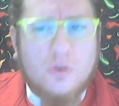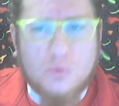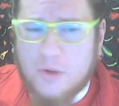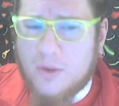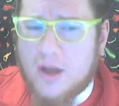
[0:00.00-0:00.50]

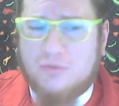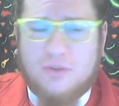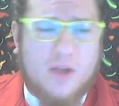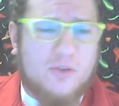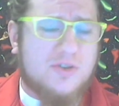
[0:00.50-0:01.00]
Great round of
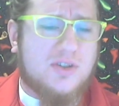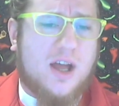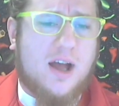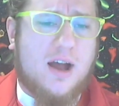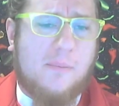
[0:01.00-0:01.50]
flavors.
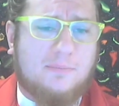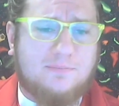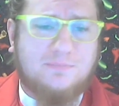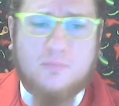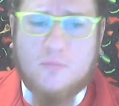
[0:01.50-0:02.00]
Um,
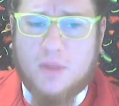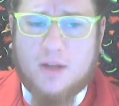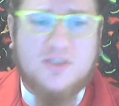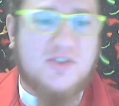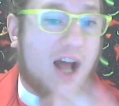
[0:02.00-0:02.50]

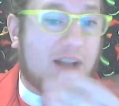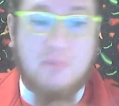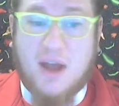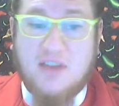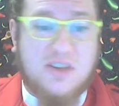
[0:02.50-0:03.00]
it's not
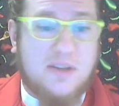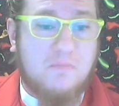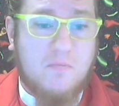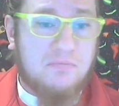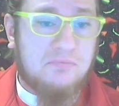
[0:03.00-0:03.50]
spicy,
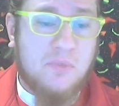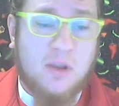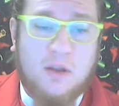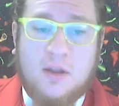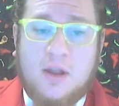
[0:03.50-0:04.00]

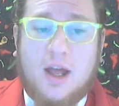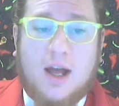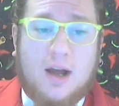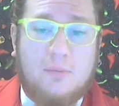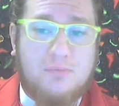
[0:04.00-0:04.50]

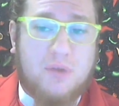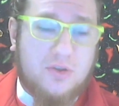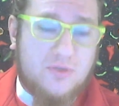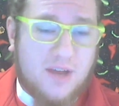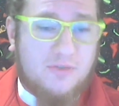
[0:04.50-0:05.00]
um, but
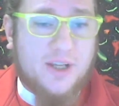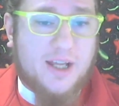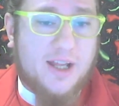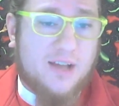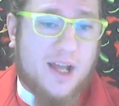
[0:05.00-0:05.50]
you definitely
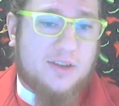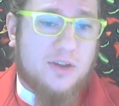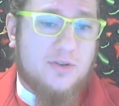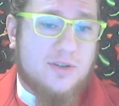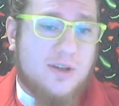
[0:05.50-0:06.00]
get like
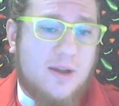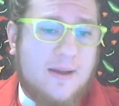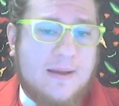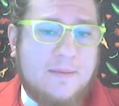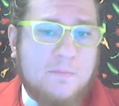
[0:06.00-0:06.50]
those
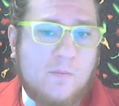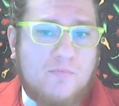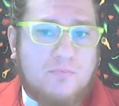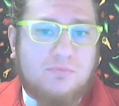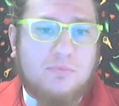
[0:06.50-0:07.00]

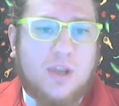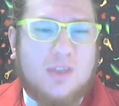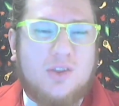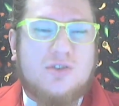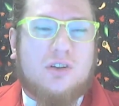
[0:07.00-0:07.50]

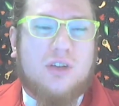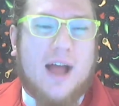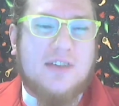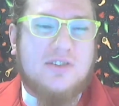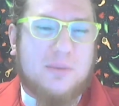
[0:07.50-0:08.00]
those
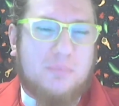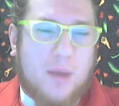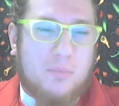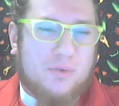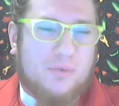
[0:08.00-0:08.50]
classic
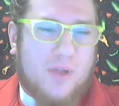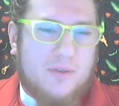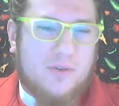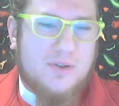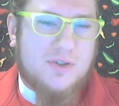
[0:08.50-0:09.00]
pepper
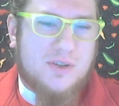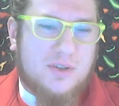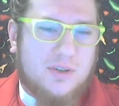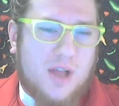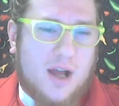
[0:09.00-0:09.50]
flavors,
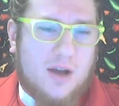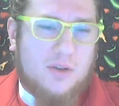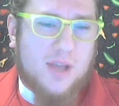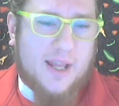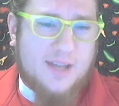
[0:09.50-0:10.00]
uh,
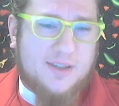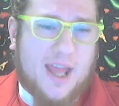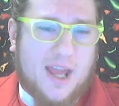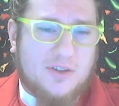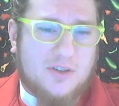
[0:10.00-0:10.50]
like in
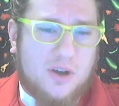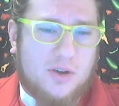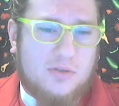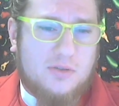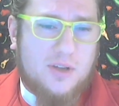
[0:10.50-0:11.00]
the
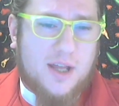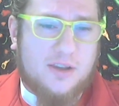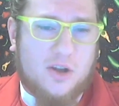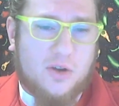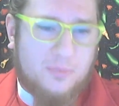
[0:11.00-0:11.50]
ancho
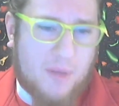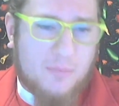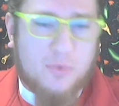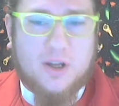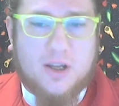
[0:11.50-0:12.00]
and you know the
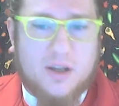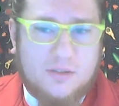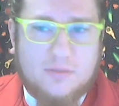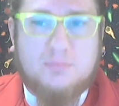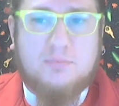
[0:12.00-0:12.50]
paprika.
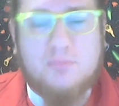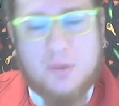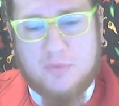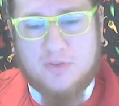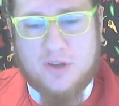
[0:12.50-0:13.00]

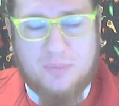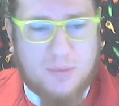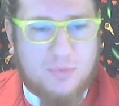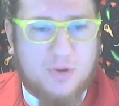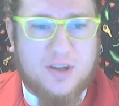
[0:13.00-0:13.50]
People forget
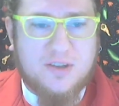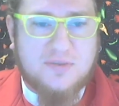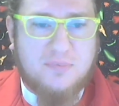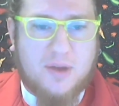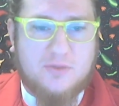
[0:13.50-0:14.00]
paprika
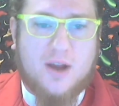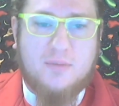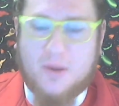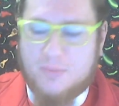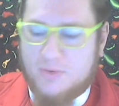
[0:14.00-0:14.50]
is pe-
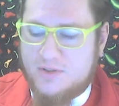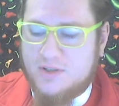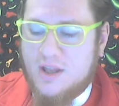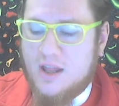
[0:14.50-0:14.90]
dried peppers.